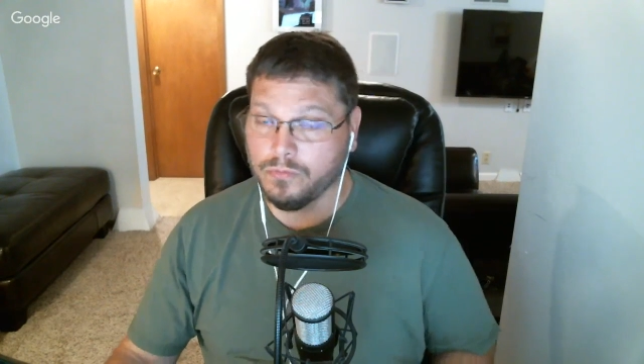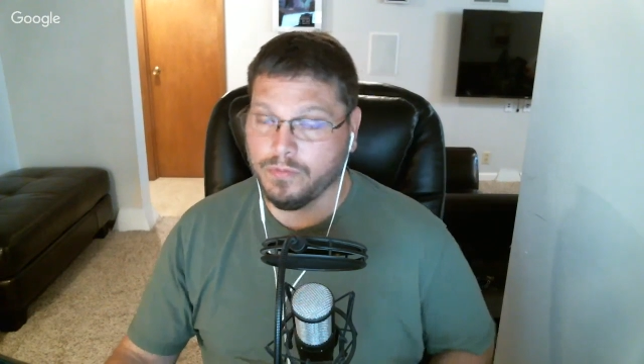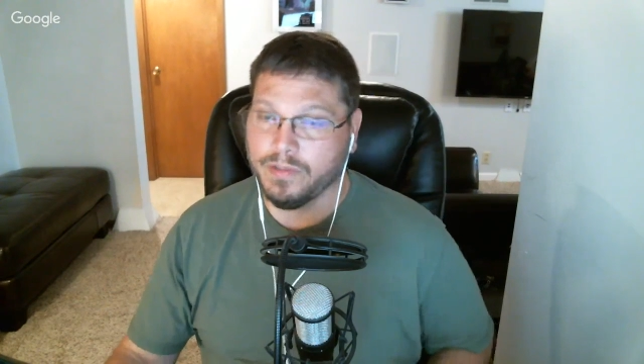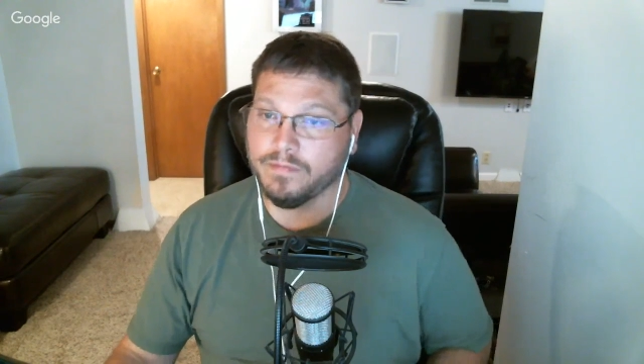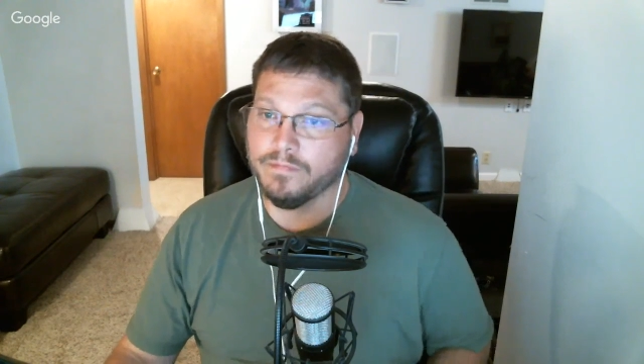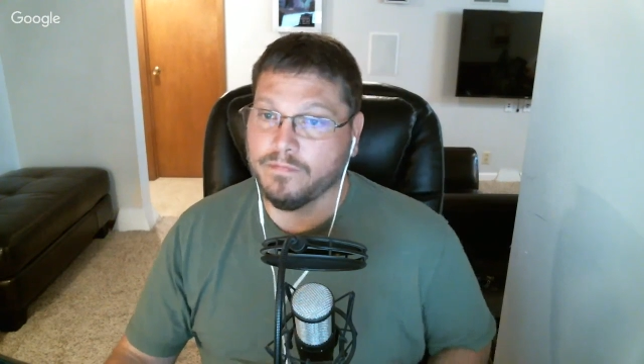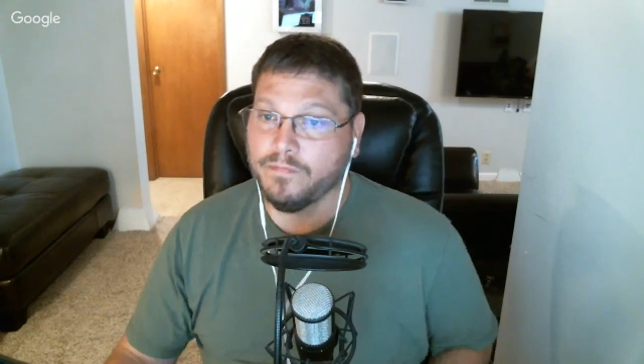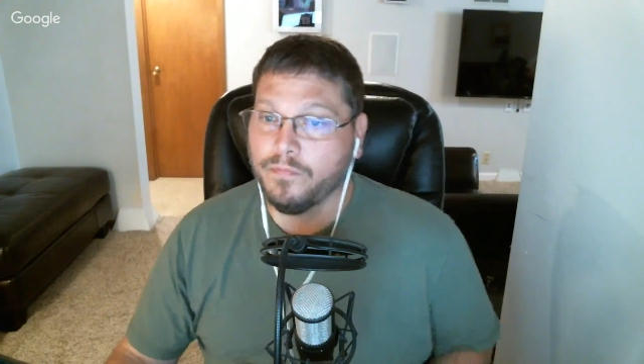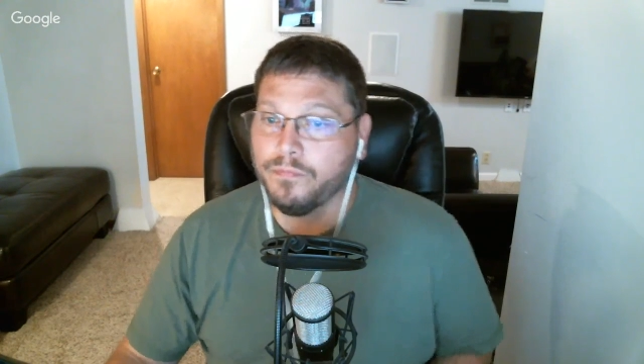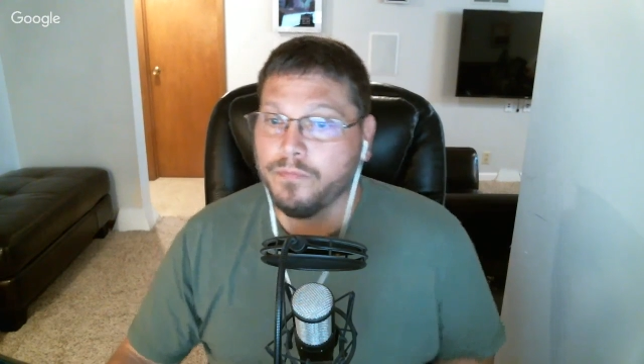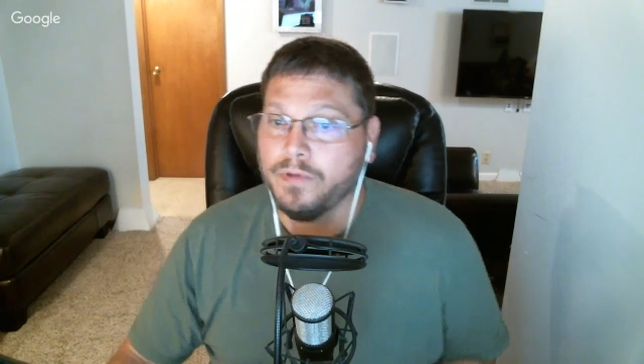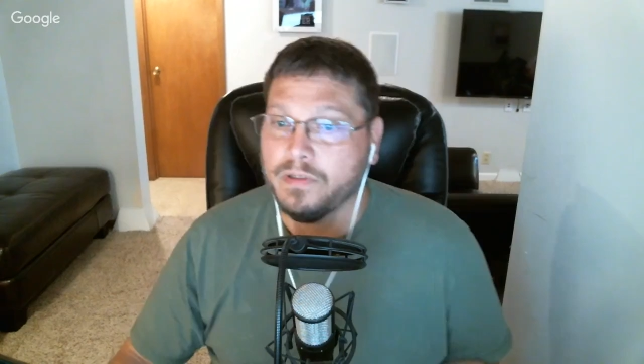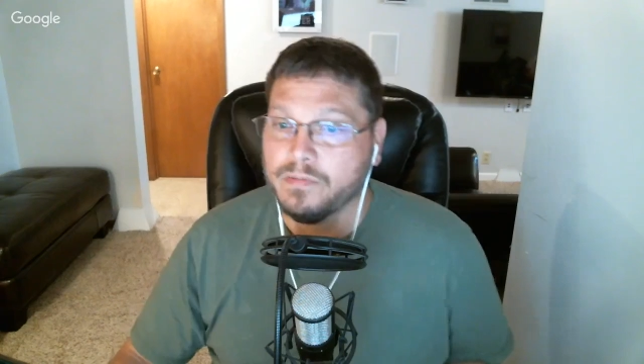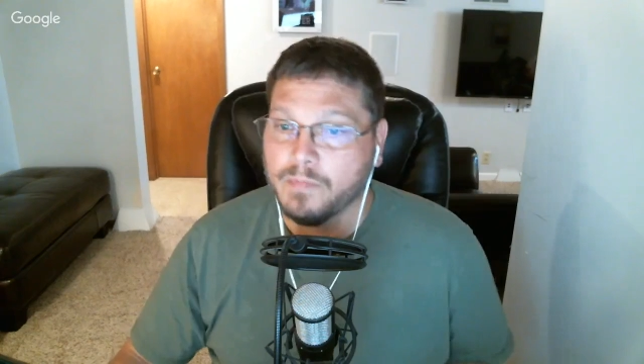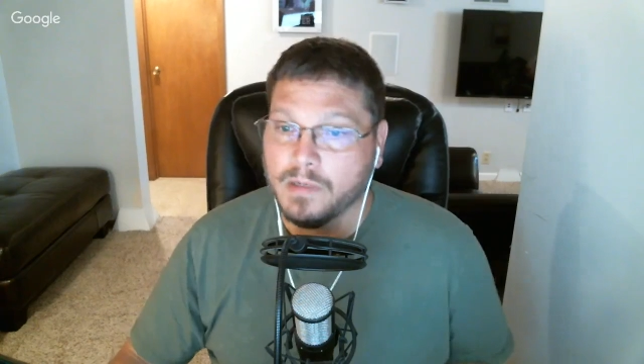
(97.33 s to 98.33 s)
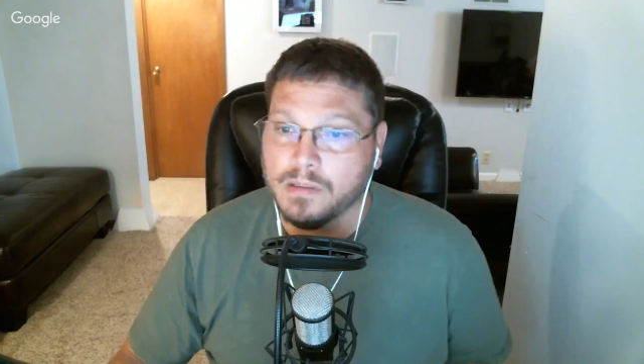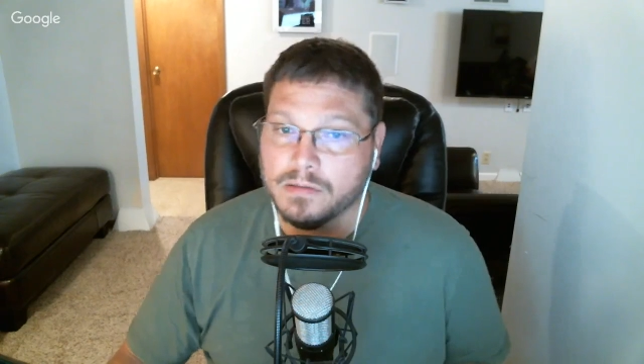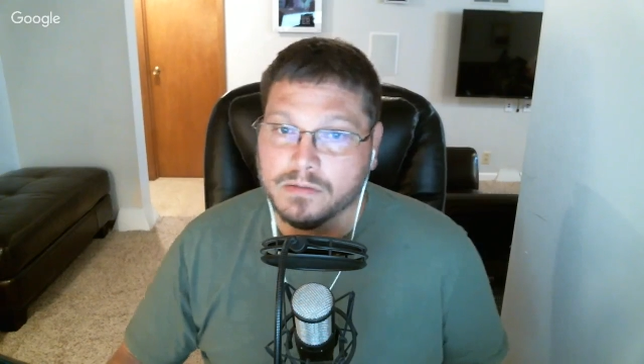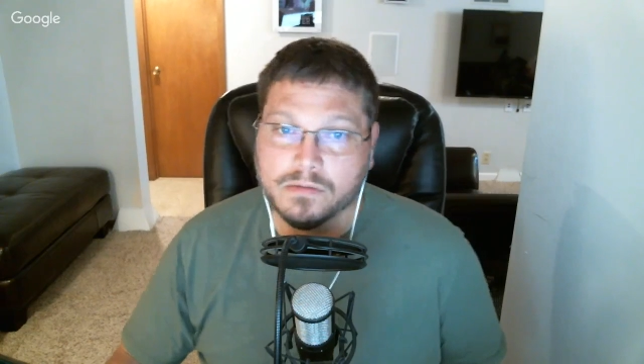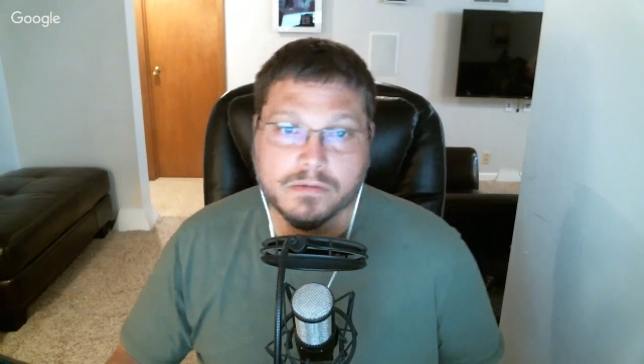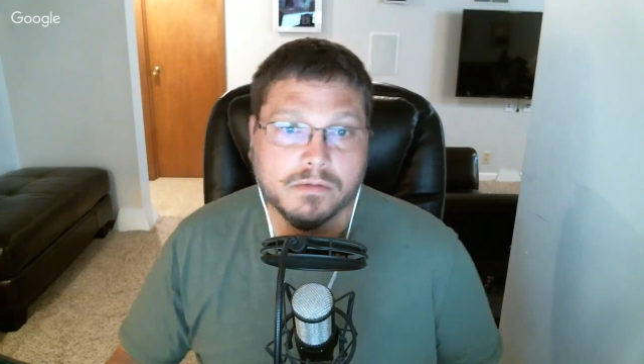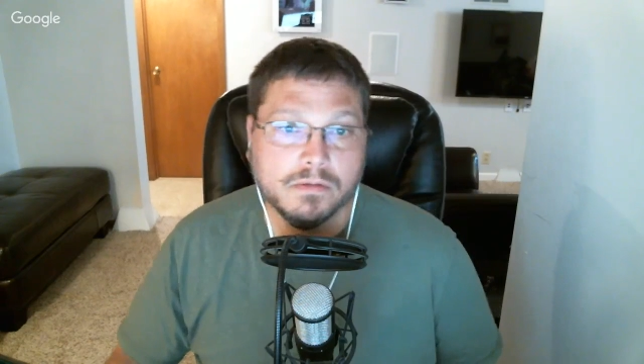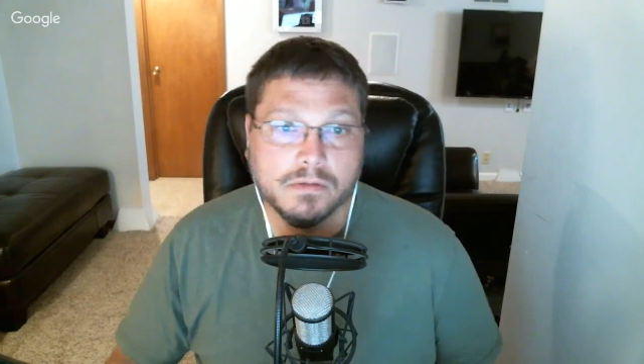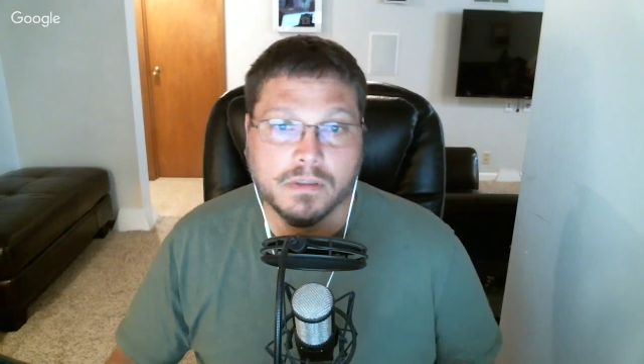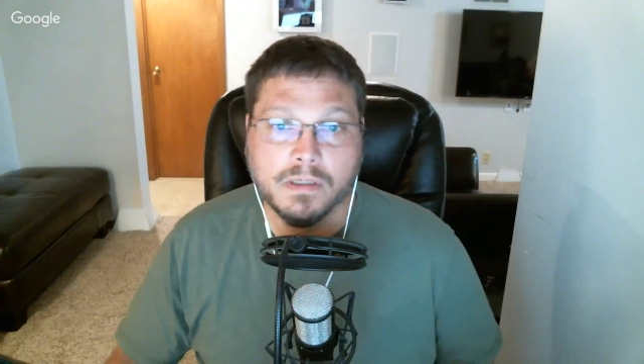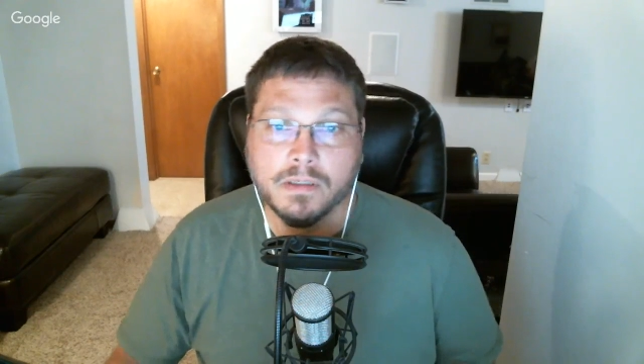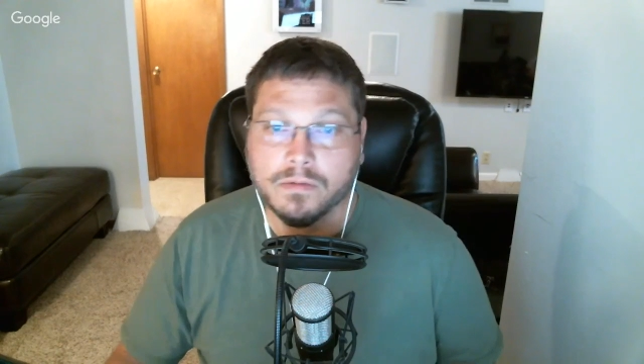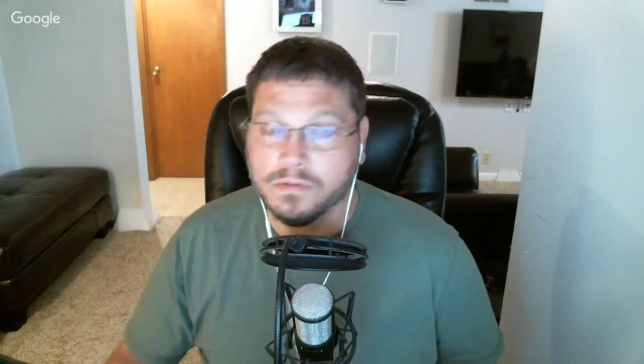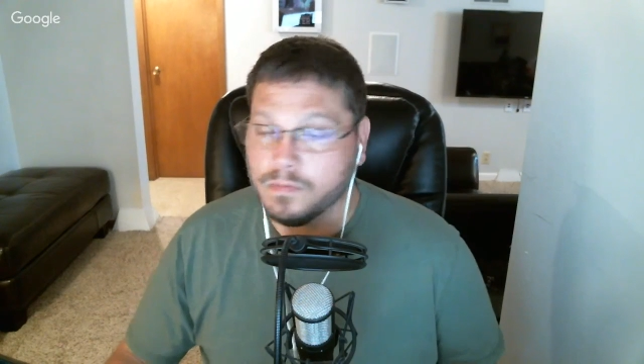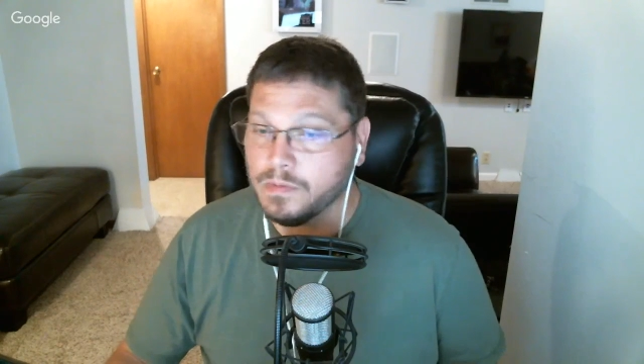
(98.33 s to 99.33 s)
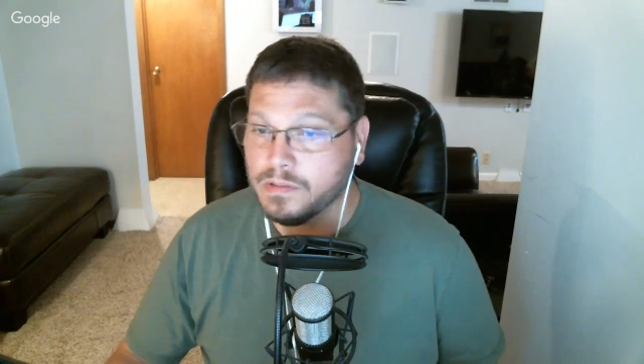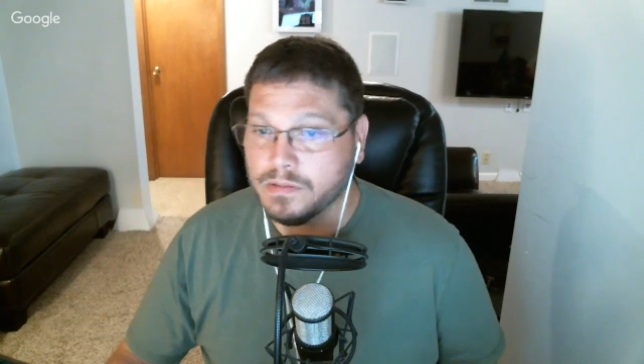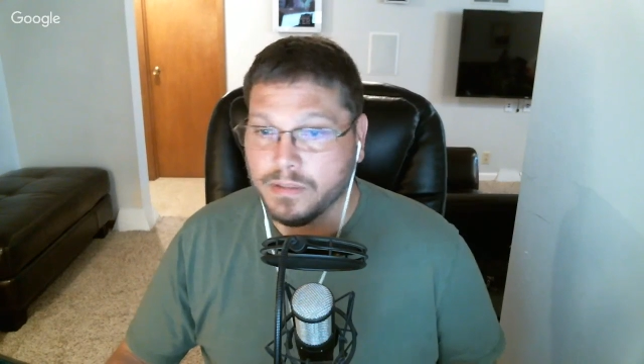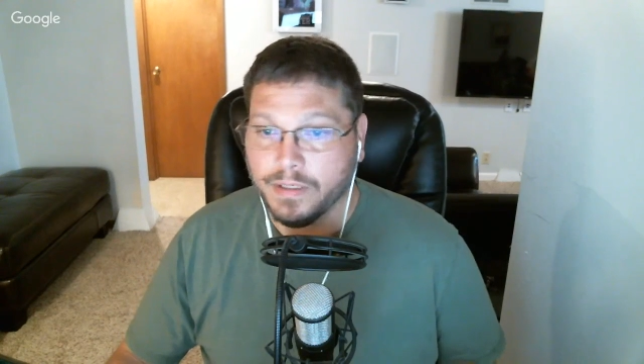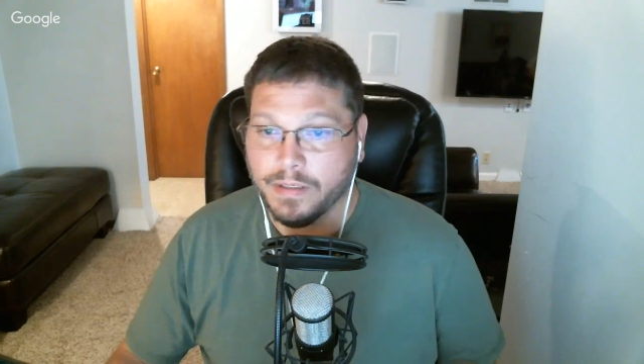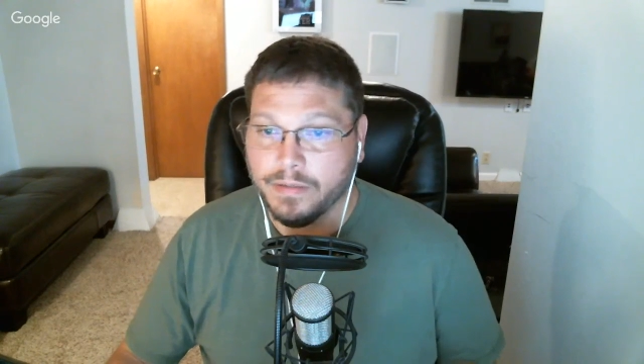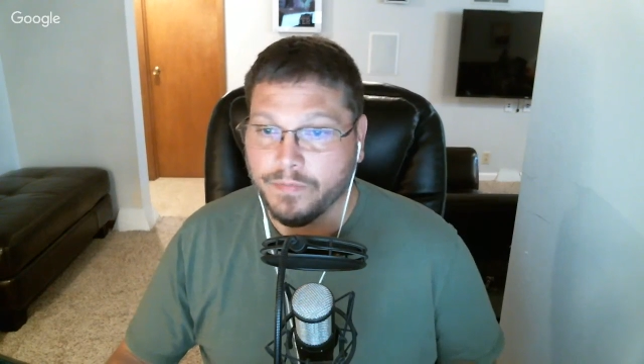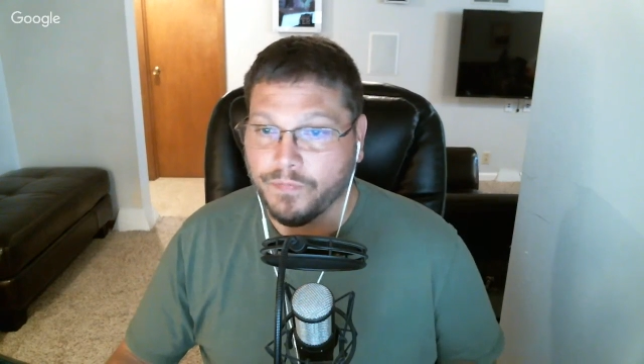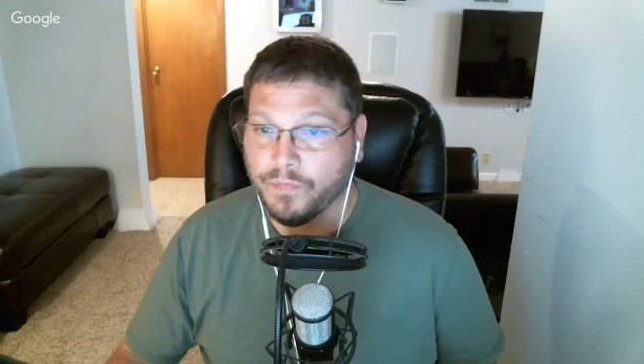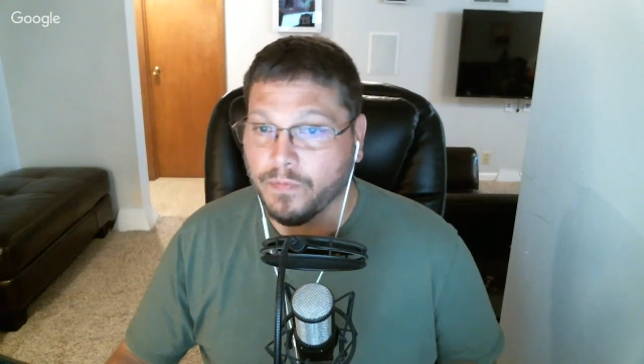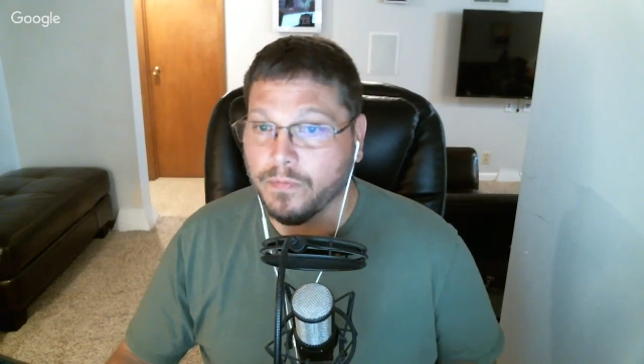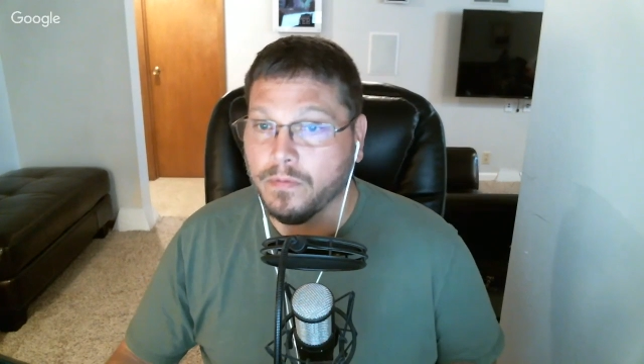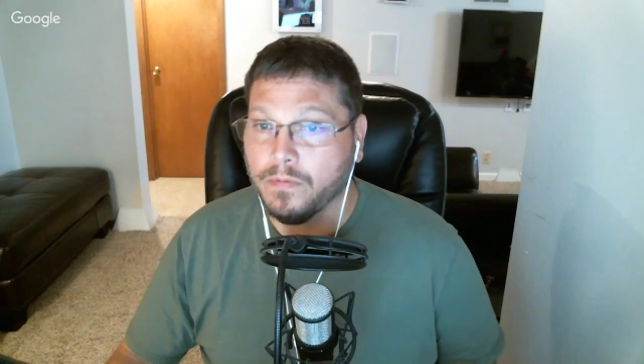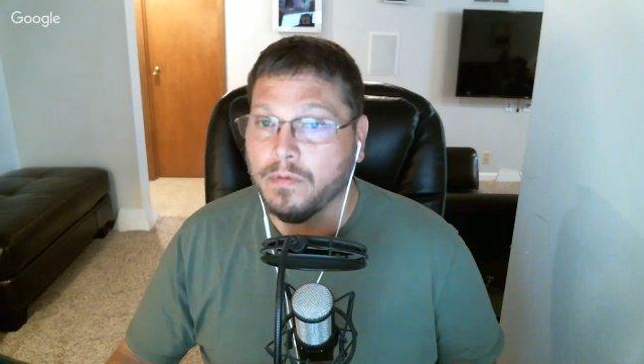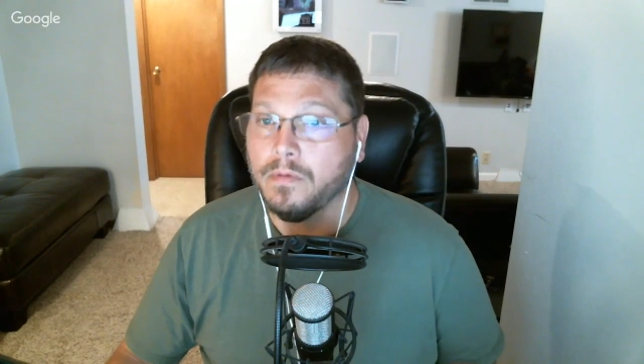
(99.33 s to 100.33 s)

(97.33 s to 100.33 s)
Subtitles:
We have 3 sponsor announcements today, so